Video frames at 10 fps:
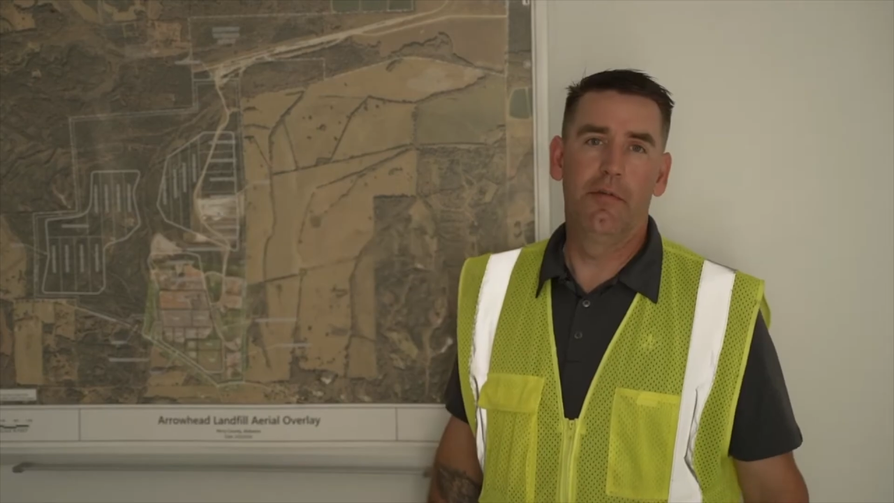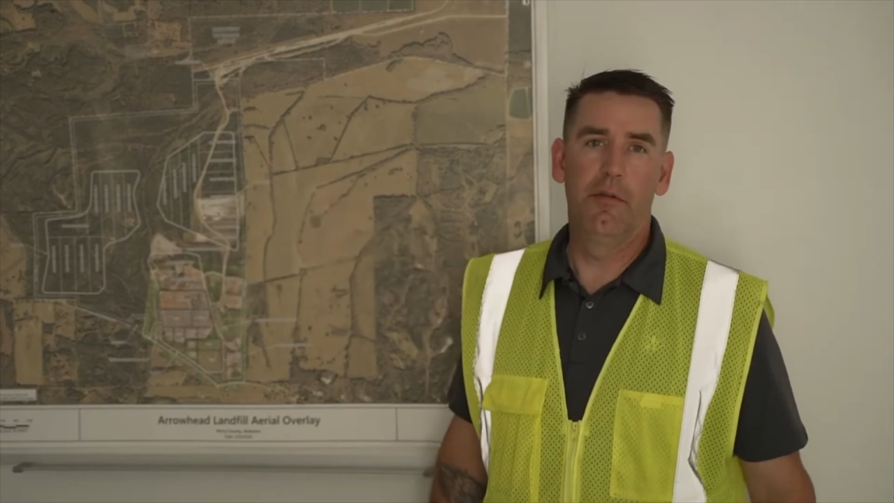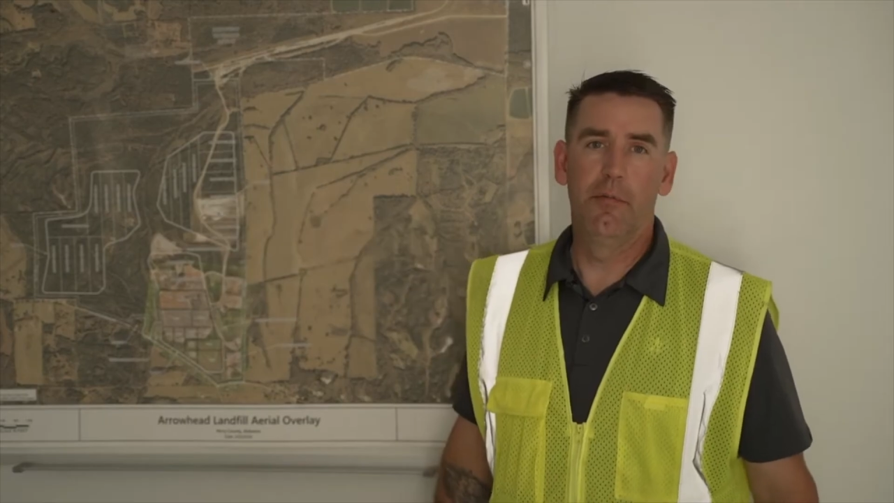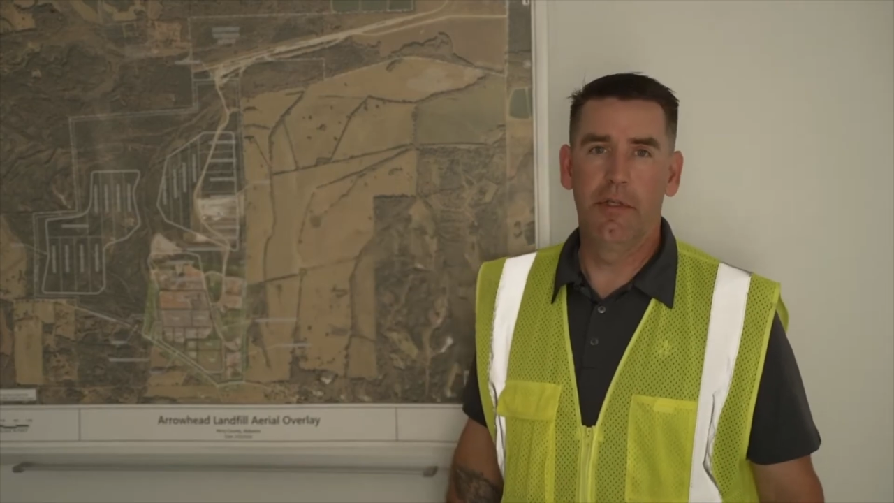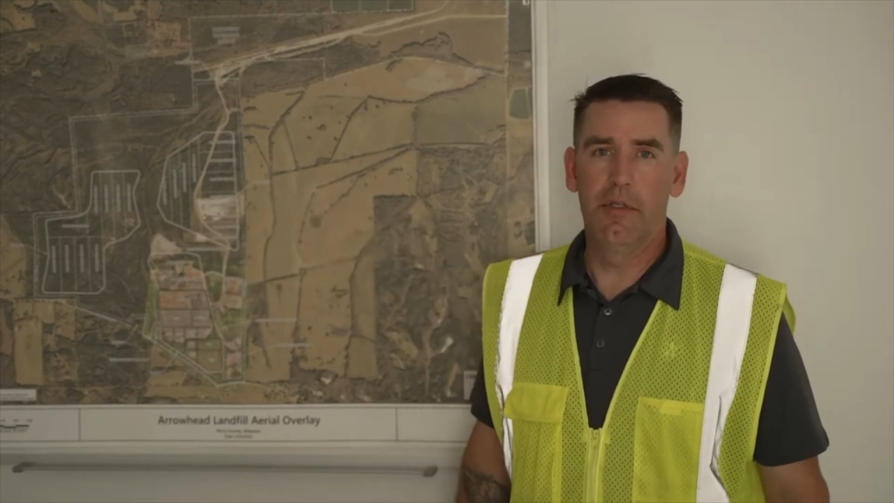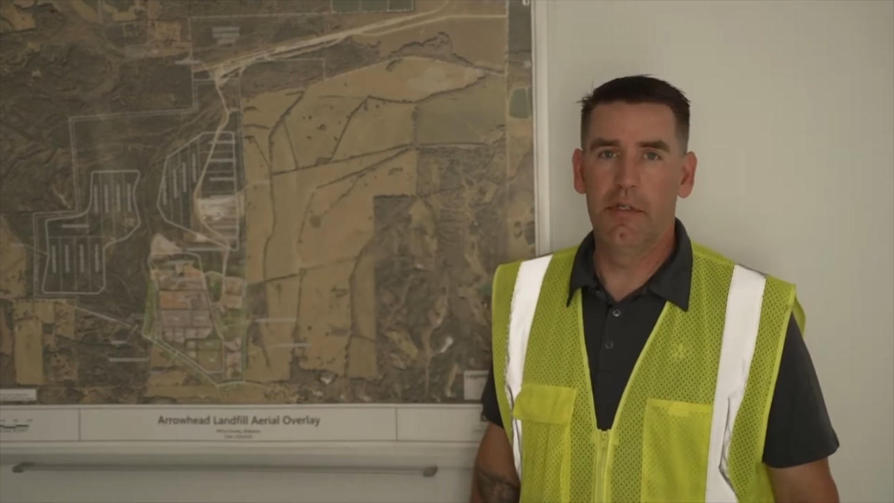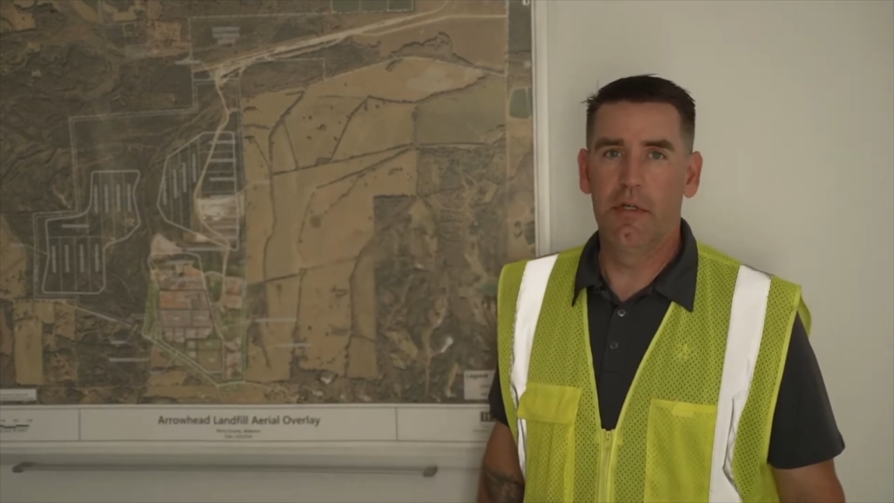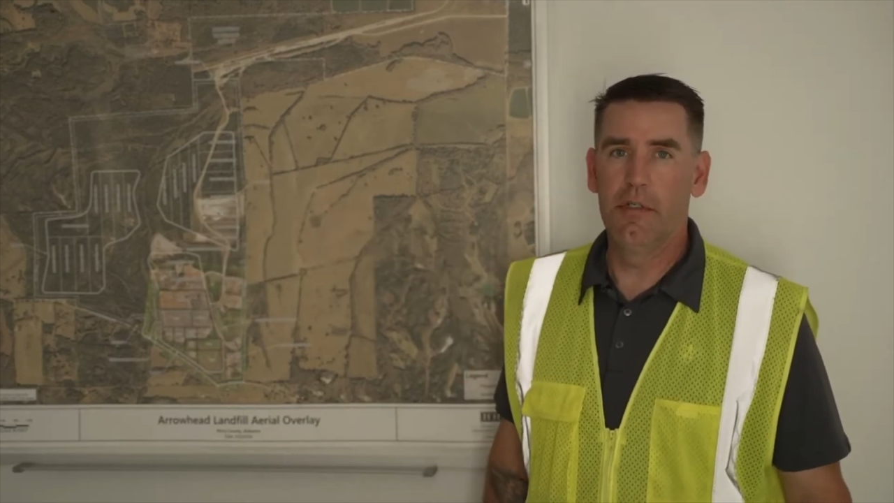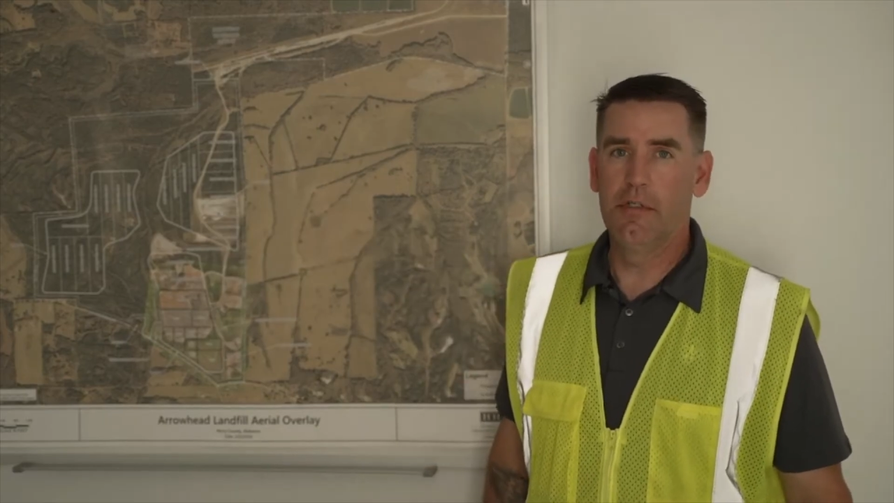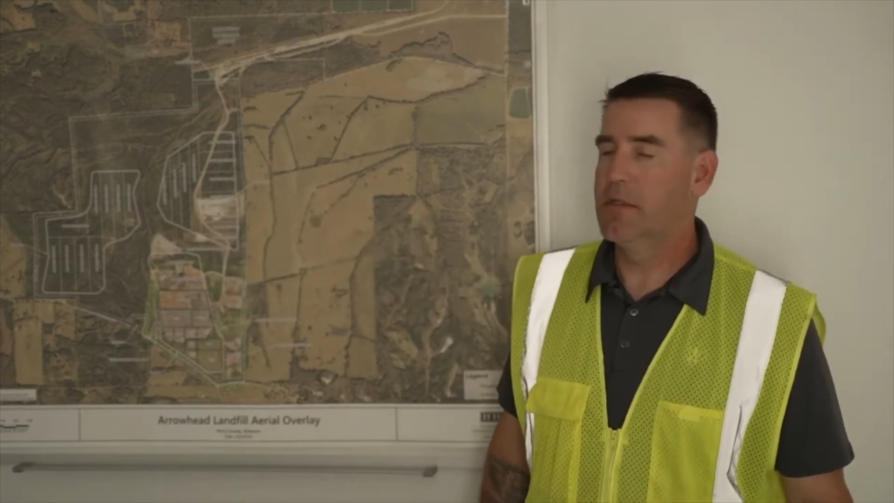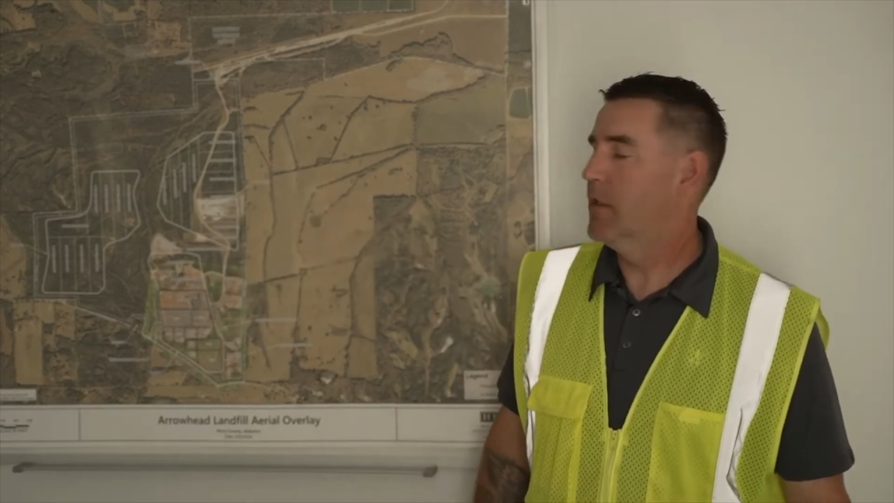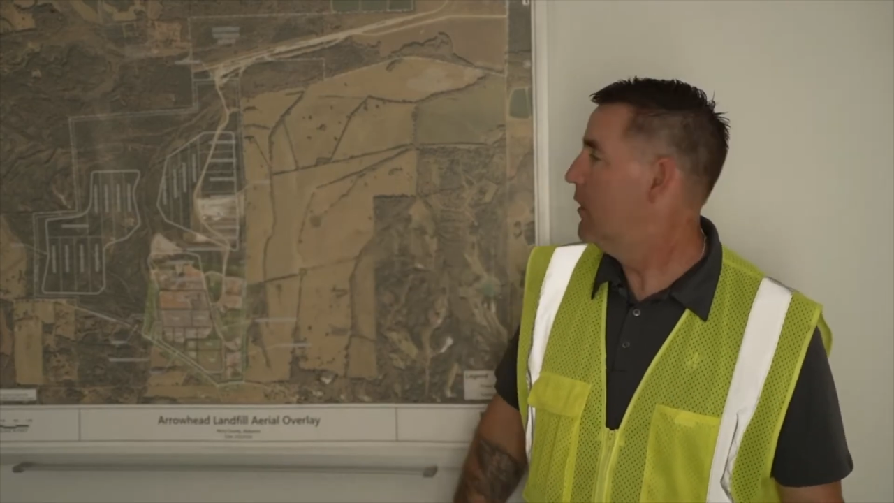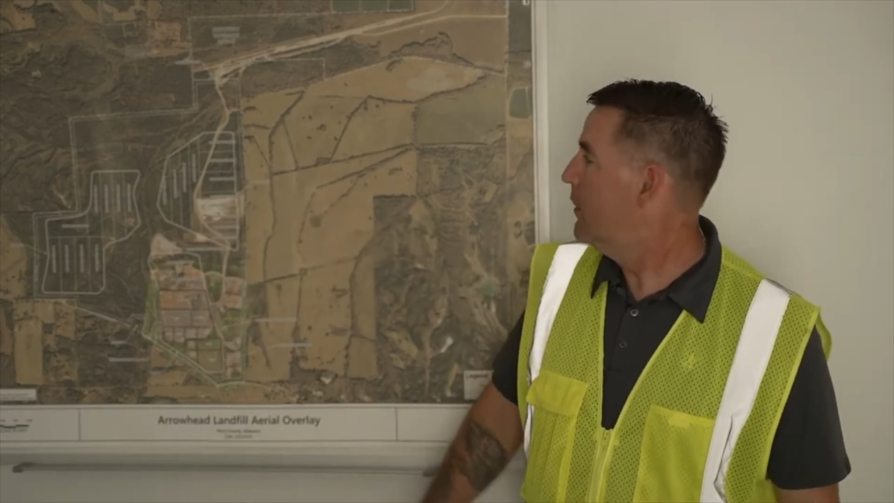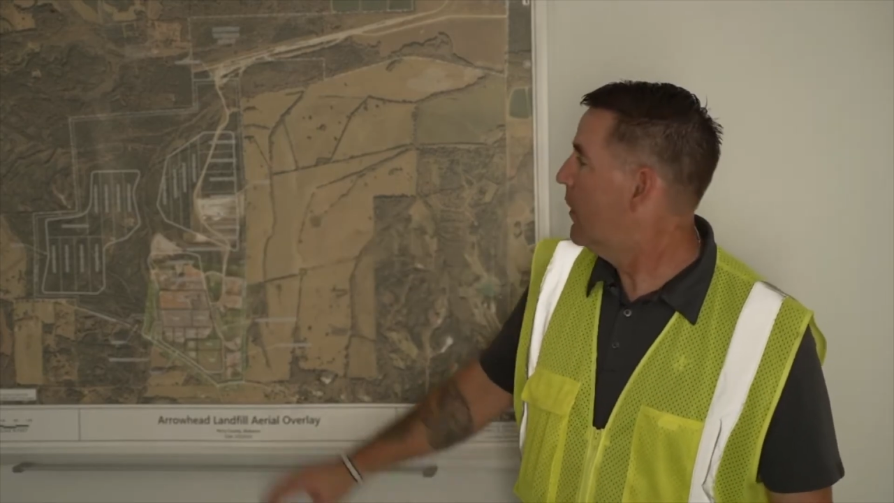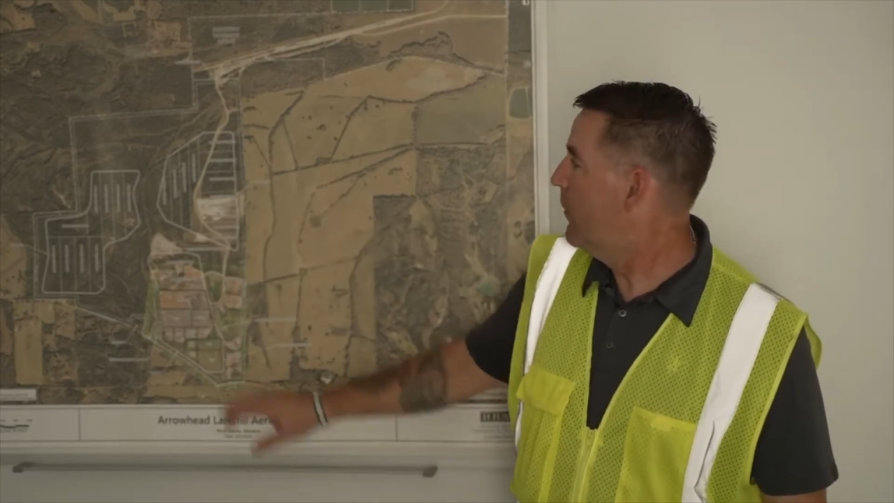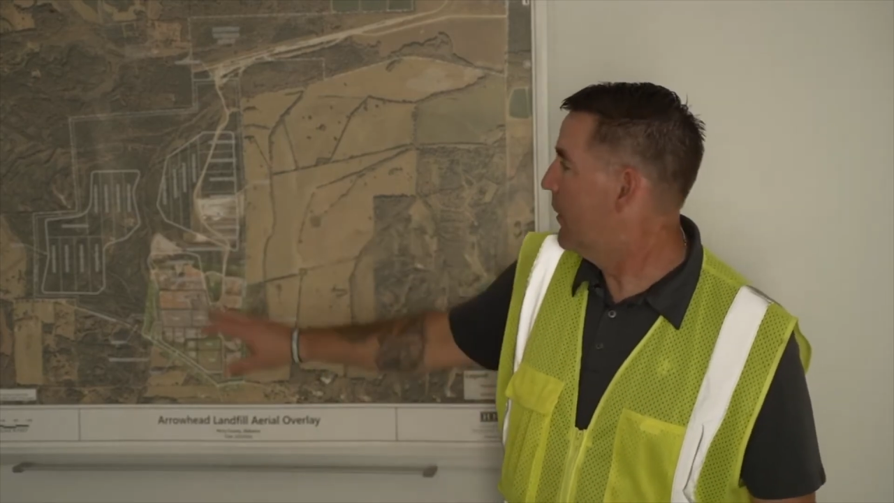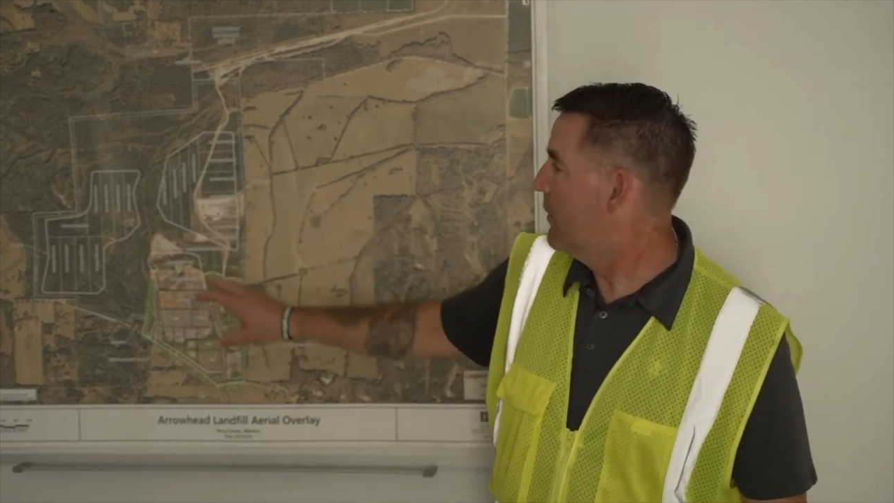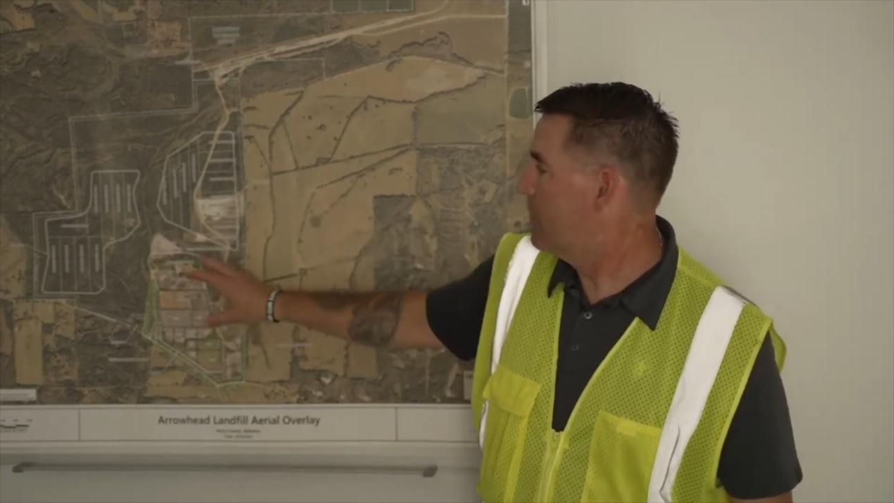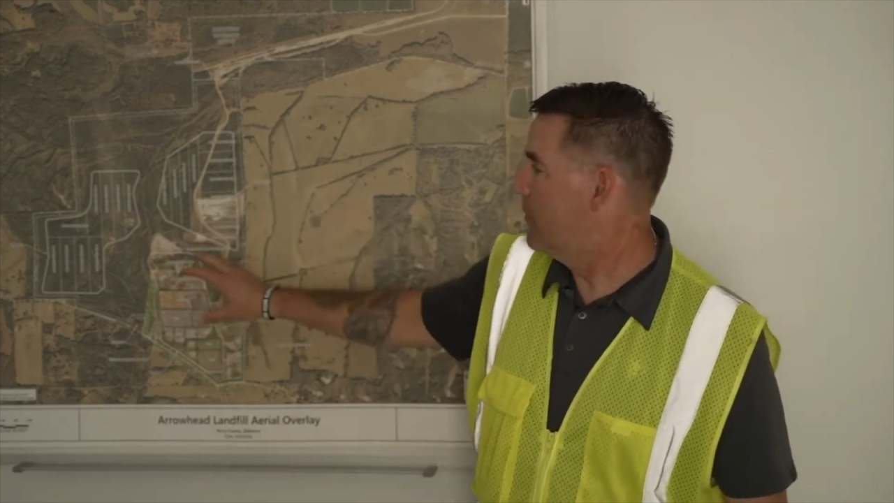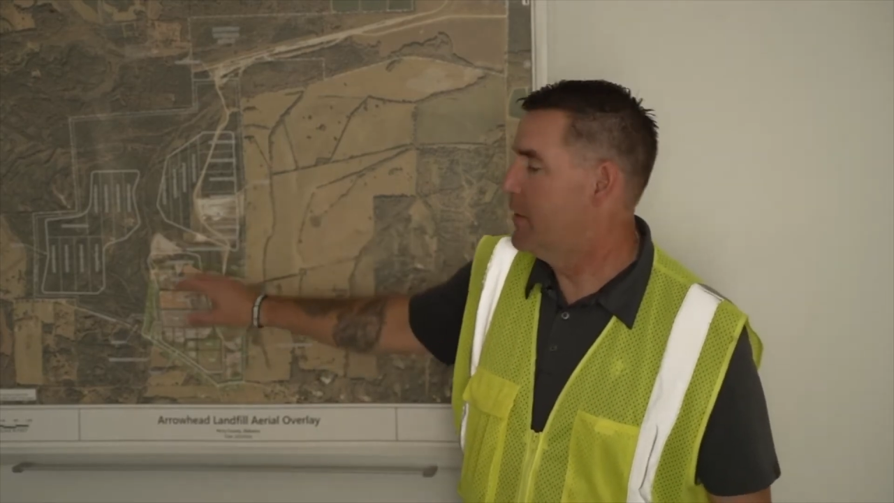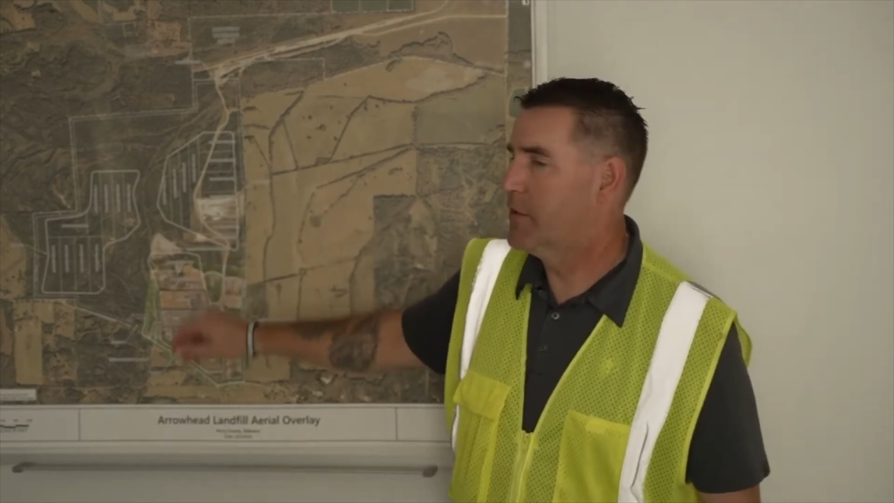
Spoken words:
million tons of airspace